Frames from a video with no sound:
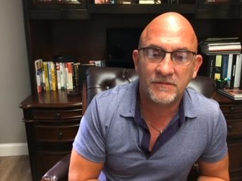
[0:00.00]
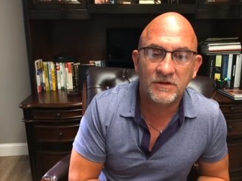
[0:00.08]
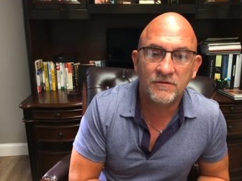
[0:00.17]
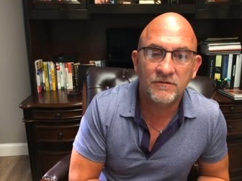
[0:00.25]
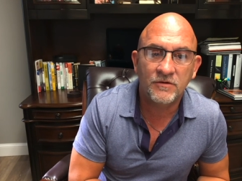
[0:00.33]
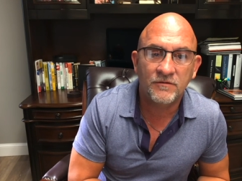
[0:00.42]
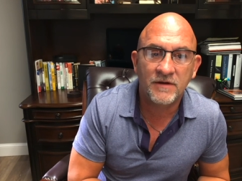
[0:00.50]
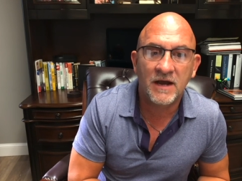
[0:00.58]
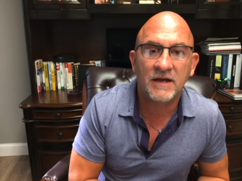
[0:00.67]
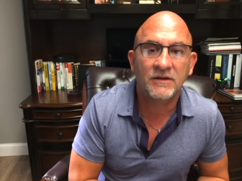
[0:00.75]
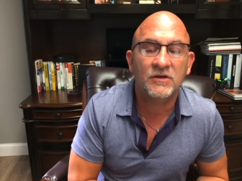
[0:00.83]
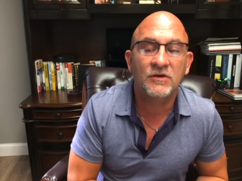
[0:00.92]
You've
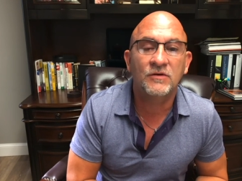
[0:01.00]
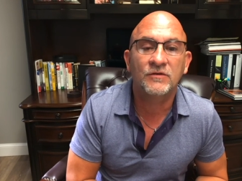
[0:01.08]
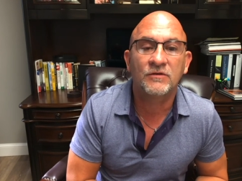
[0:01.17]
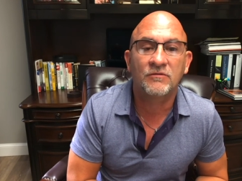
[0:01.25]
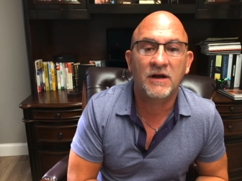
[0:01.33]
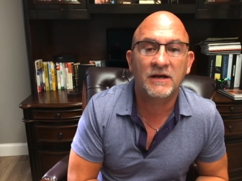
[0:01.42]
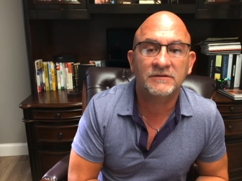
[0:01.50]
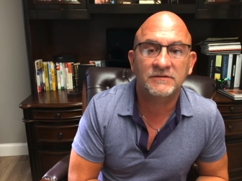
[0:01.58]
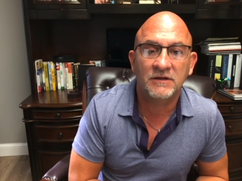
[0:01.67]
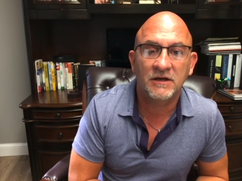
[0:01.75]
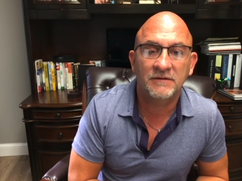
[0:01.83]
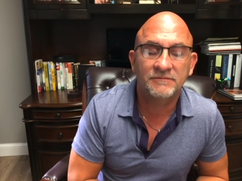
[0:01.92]
got to use the right
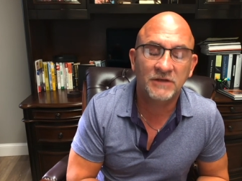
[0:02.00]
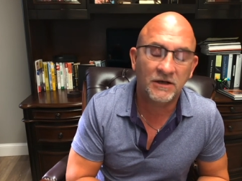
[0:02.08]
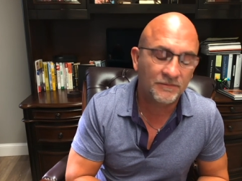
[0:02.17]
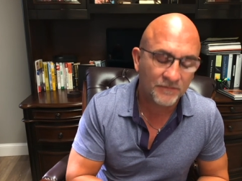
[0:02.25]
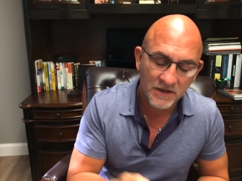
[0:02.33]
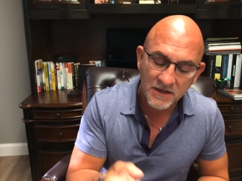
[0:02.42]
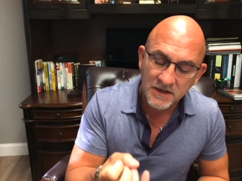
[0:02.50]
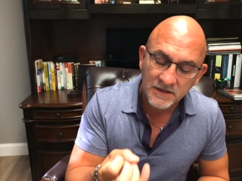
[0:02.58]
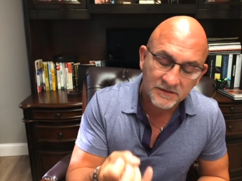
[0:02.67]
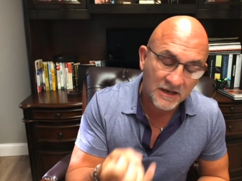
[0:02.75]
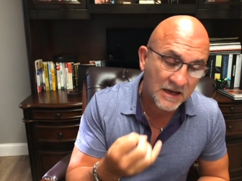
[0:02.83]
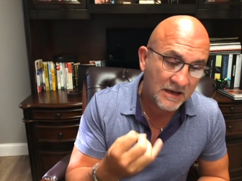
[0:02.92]
stuff. So
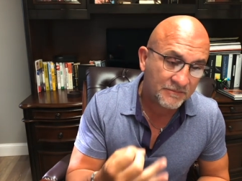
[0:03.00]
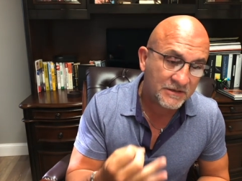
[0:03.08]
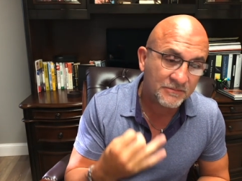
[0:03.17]
Time,